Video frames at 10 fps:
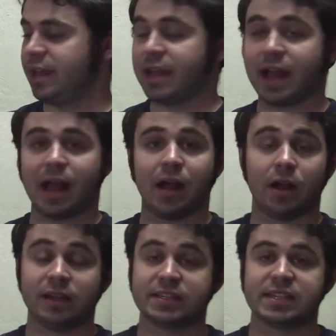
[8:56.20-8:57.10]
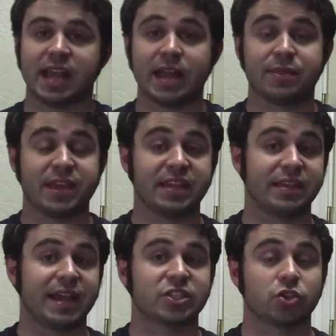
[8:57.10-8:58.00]
honestly, I think
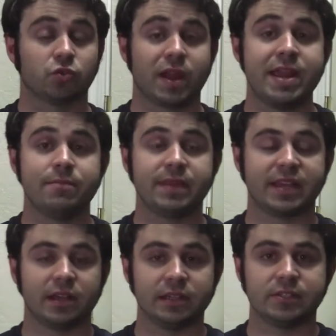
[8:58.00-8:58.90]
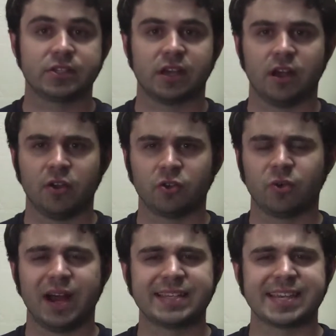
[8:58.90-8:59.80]
that's great, because
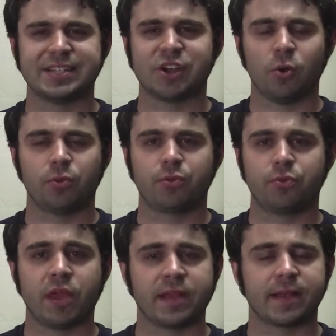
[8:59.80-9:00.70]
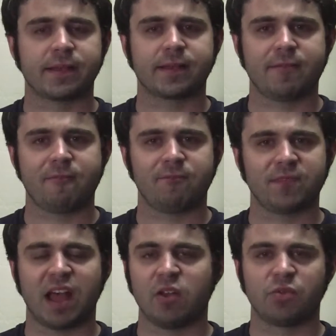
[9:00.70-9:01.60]
otherwise I don't think
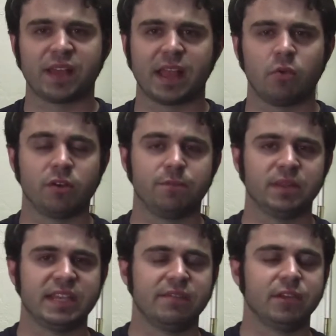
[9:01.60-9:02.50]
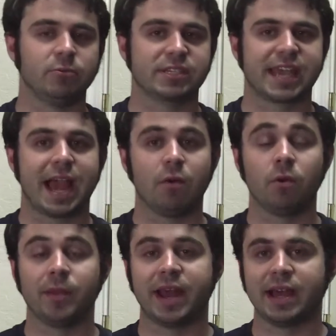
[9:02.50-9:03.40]
I would have believed it was
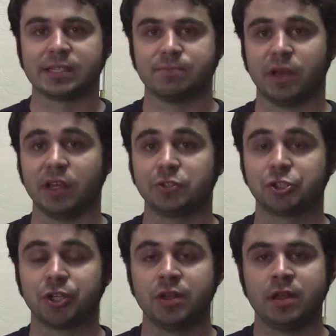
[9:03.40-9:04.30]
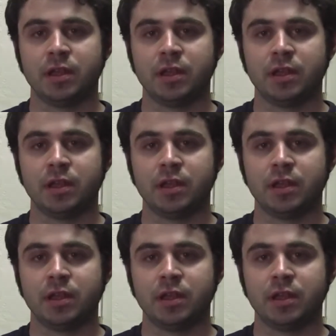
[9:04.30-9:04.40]
Catwoman as much.